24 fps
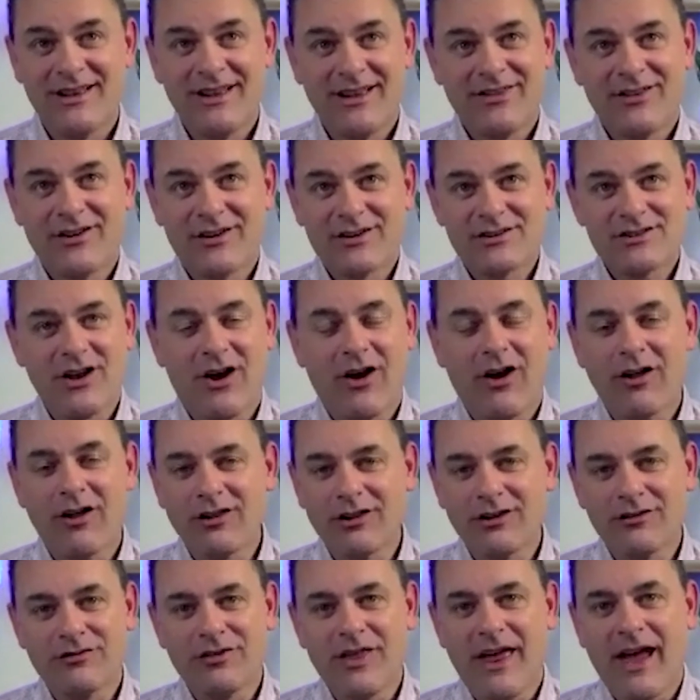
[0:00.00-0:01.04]
there's all
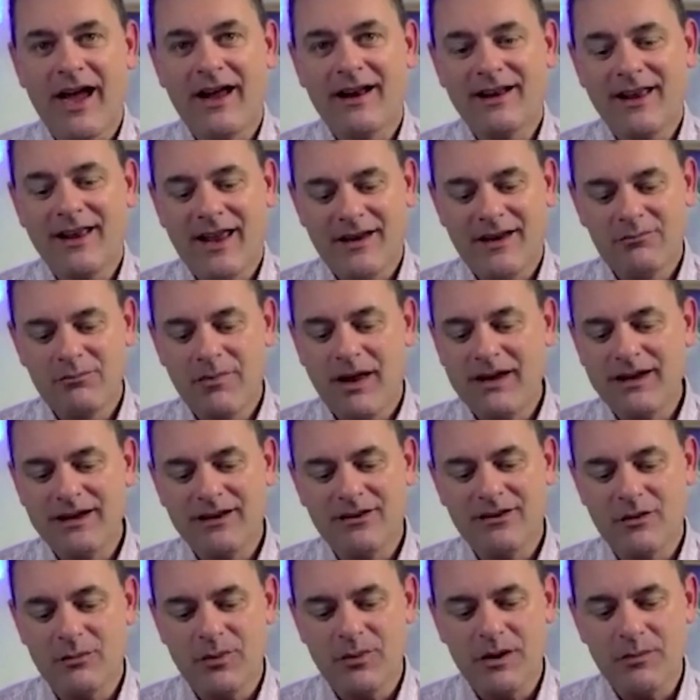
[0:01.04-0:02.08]
of that and many of
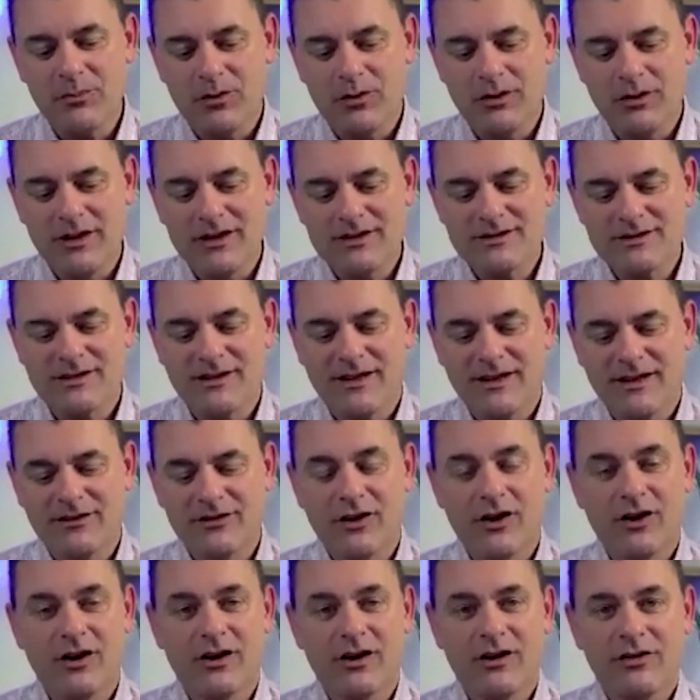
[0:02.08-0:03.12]
the people listening
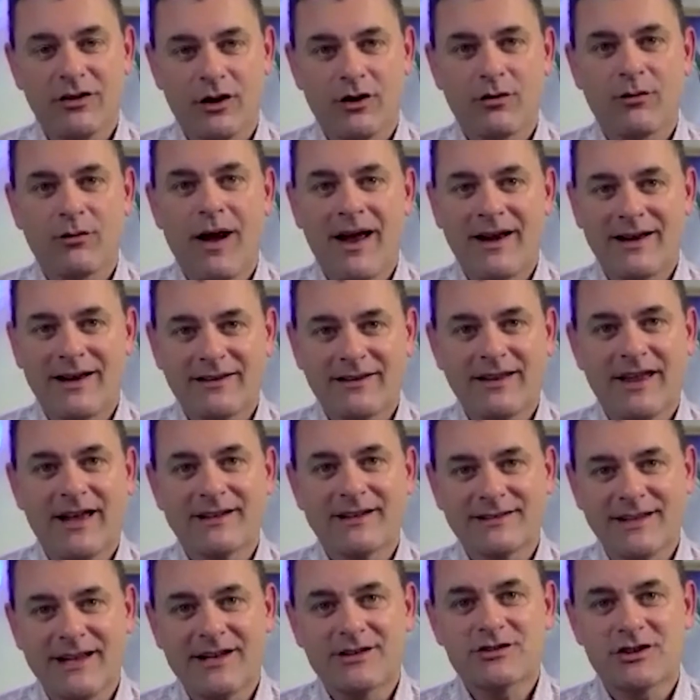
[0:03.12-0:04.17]
they're they're riding that
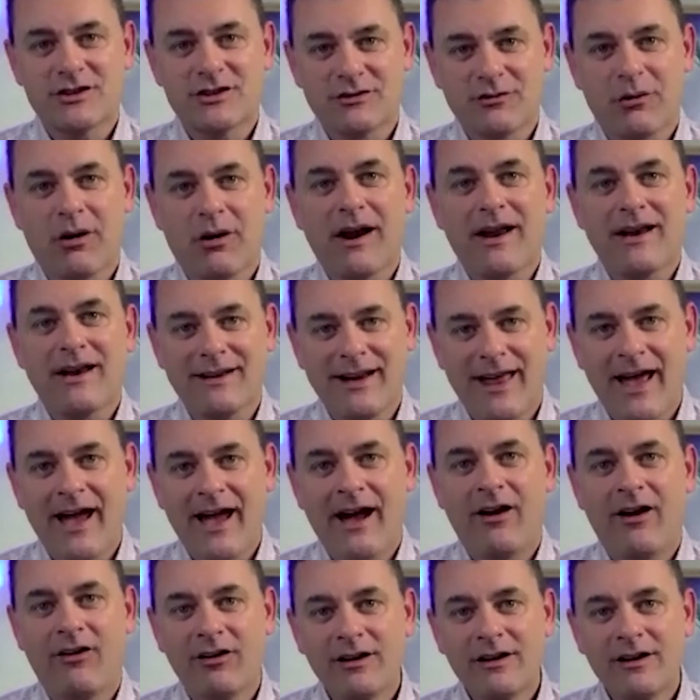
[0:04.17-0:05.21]
tension right
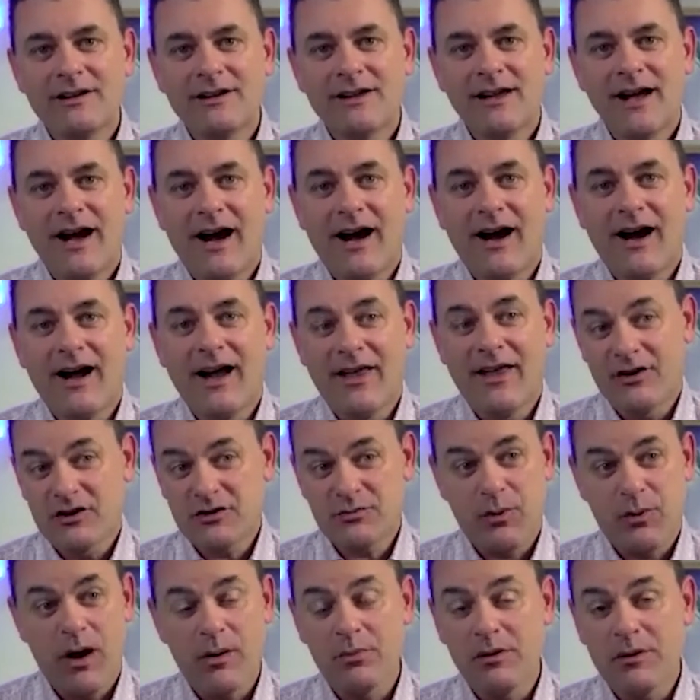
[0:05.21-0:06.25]
now uh, and there's
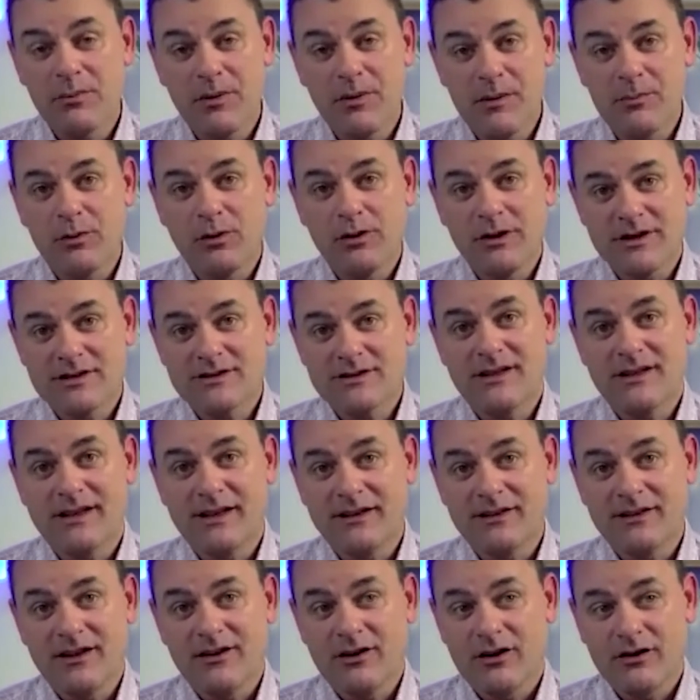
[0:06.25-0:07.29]
probably people listening
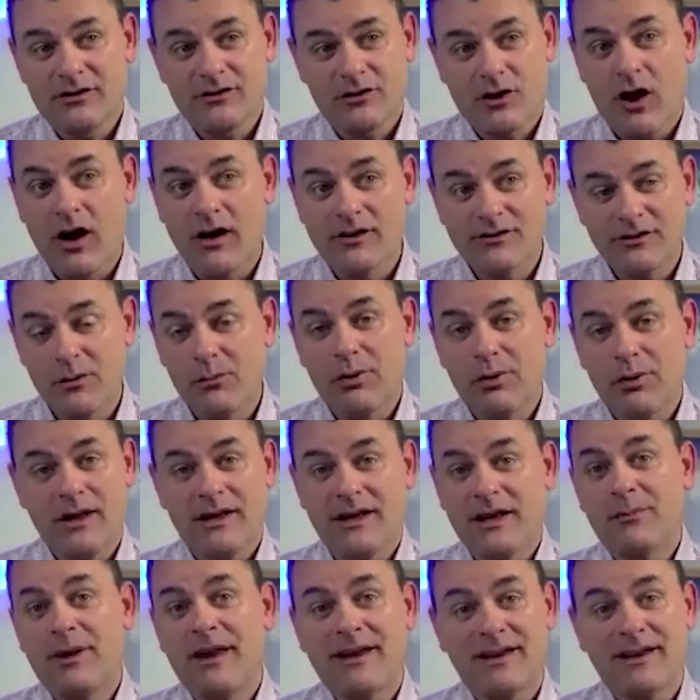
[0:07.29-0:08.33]
that are
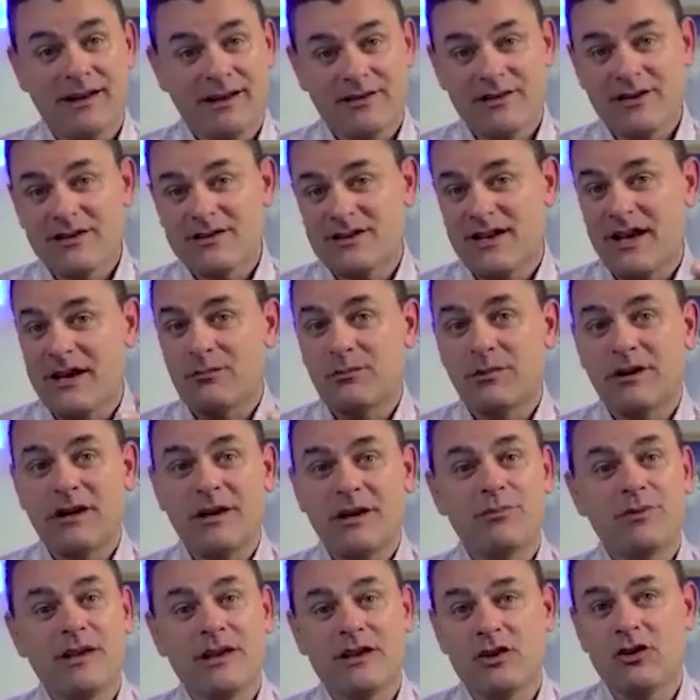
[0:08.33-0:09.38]
contemplating making the same leap
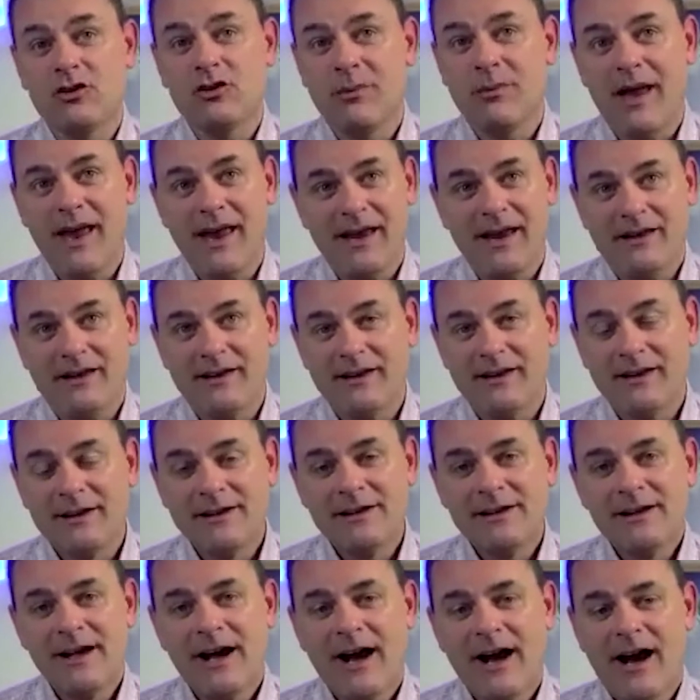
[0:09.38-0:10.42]
that you made
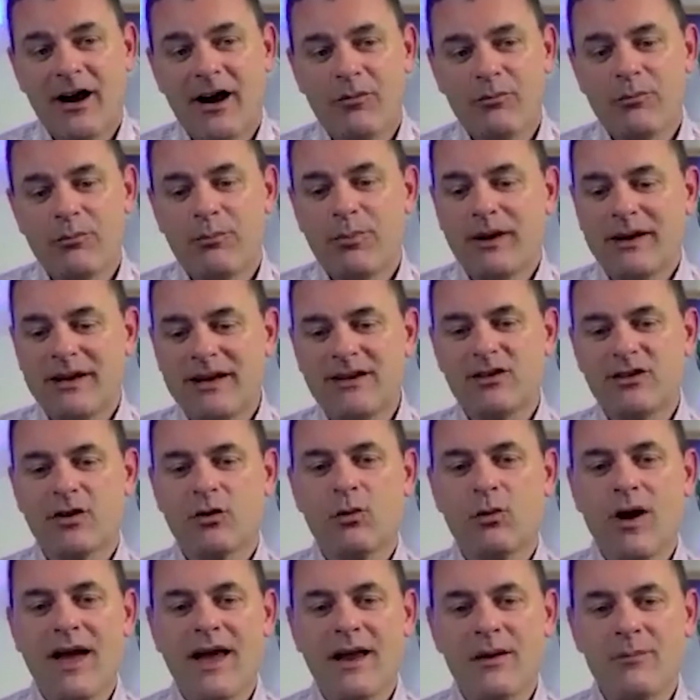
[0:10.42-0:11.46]
um, but either
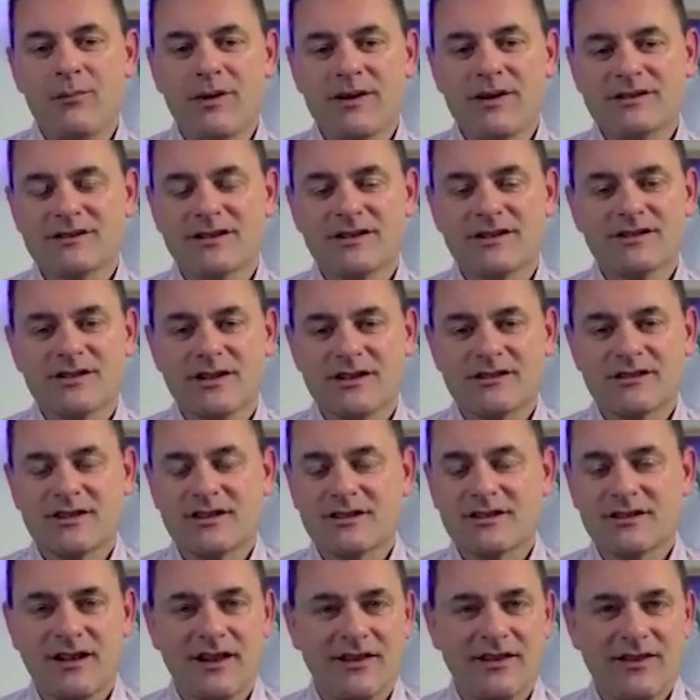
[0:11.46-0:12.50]
way businesses
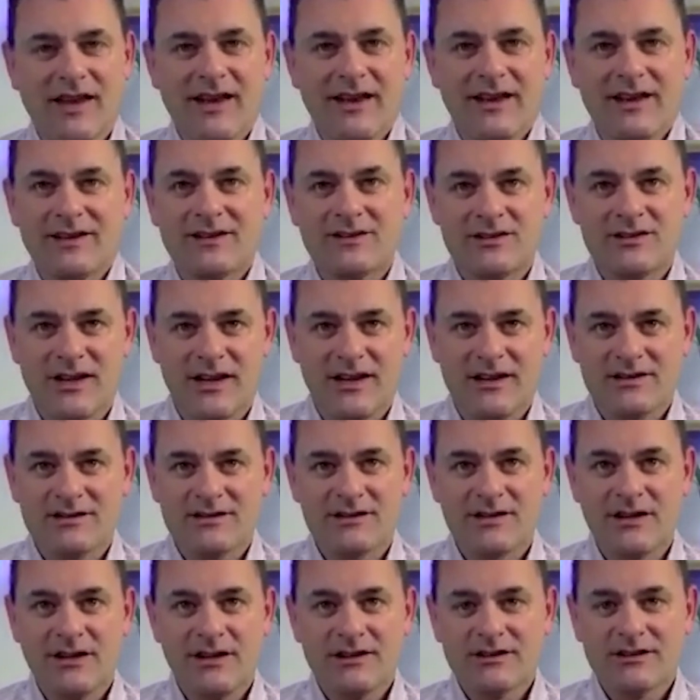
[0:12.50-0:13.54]
they exist
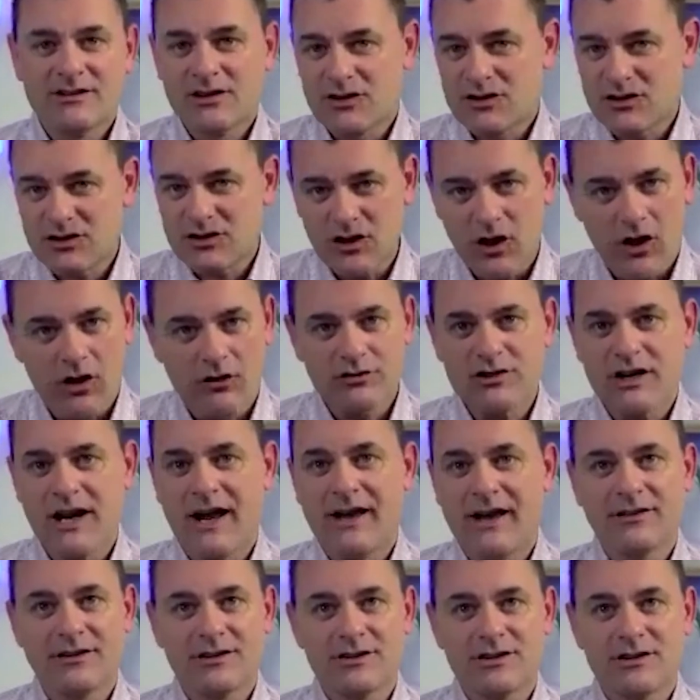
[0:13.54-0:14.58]
to solve
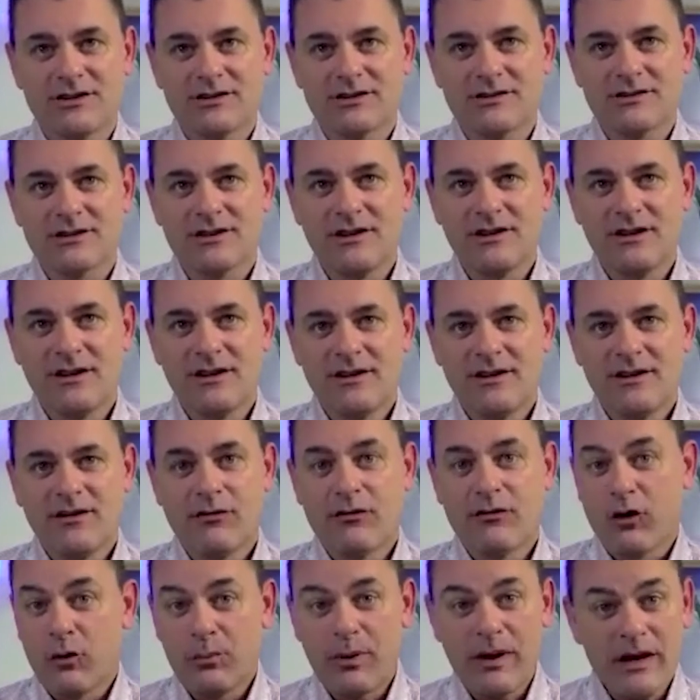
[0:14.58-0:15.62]
challenges
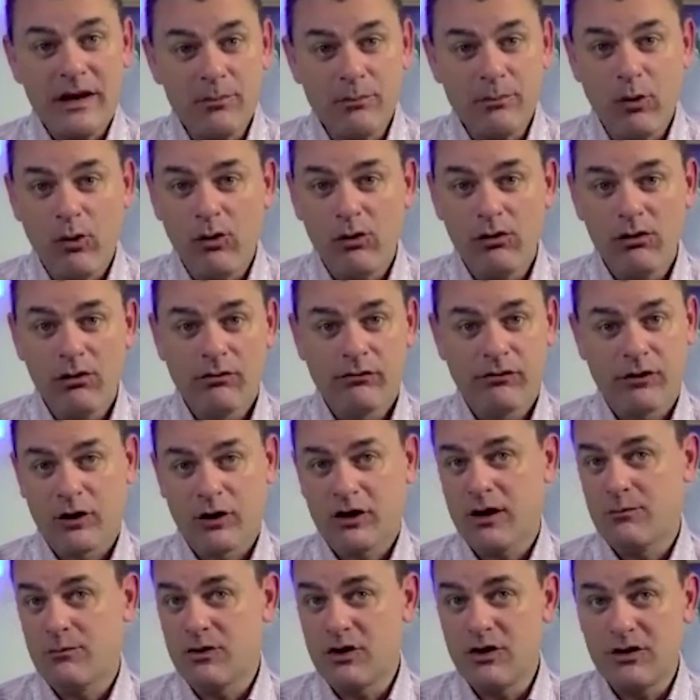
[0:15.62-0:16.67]
for people for
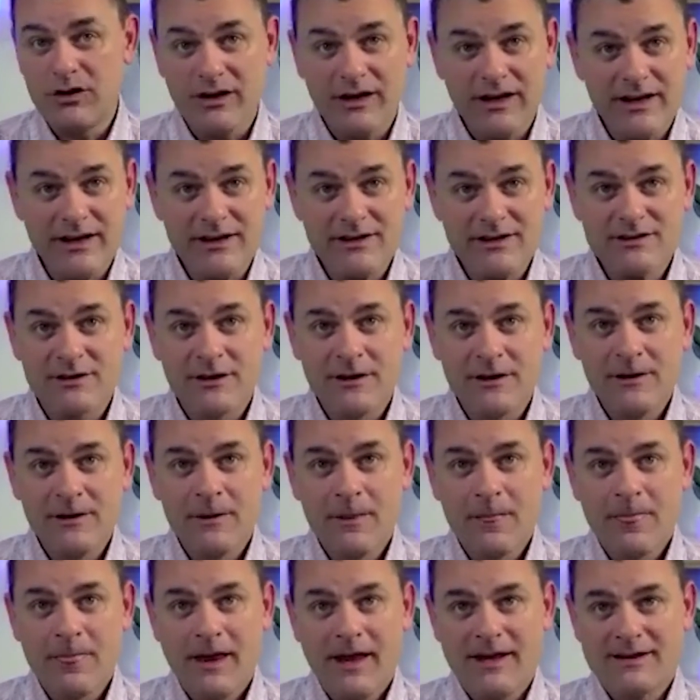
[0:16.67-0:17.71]
communities
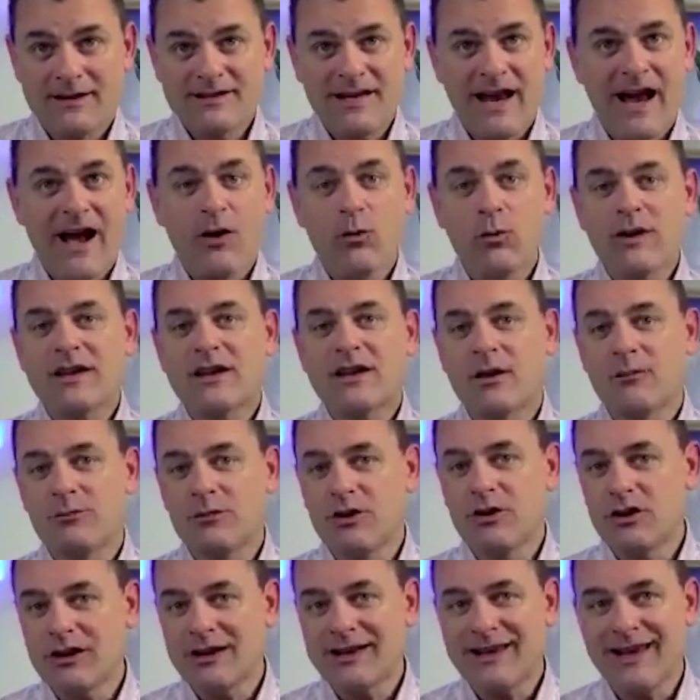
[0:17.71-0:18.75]
it's how we
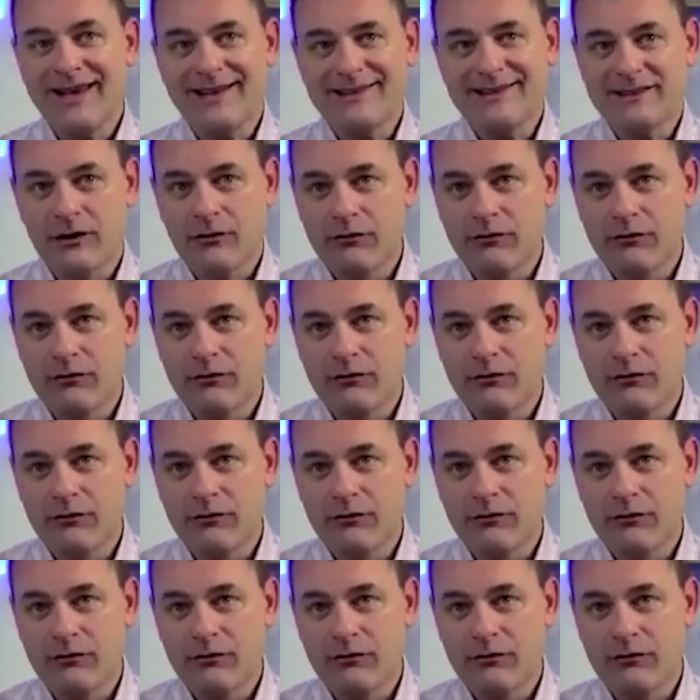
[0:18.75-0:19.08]
communicate the